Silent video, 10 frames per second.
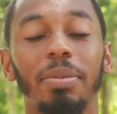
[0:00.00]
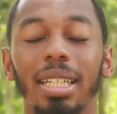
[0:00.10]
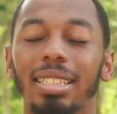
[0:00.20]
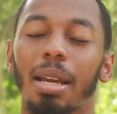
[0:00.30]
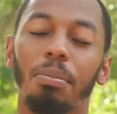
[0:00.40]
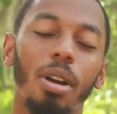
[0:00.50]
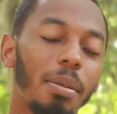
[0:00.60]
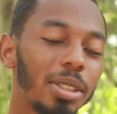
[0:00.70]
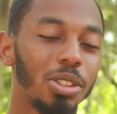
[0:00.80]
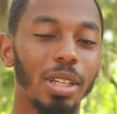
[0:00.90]
Because I
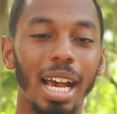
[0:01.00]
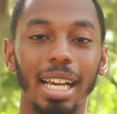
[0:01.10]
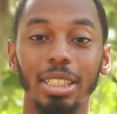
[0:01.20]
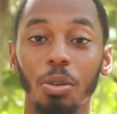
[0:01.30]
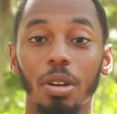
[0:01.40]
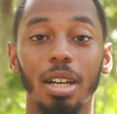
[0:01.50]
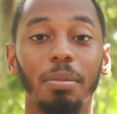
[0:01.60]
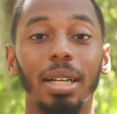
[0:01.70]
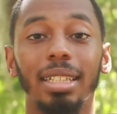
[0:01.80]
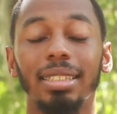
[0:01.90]
promise you guys, there will
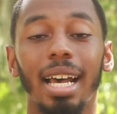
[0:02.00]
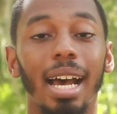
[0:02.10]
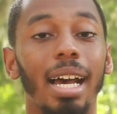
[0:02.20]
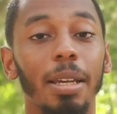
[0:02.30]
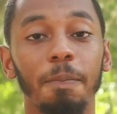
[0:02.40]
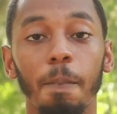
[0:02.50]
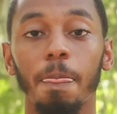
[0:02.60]
come a time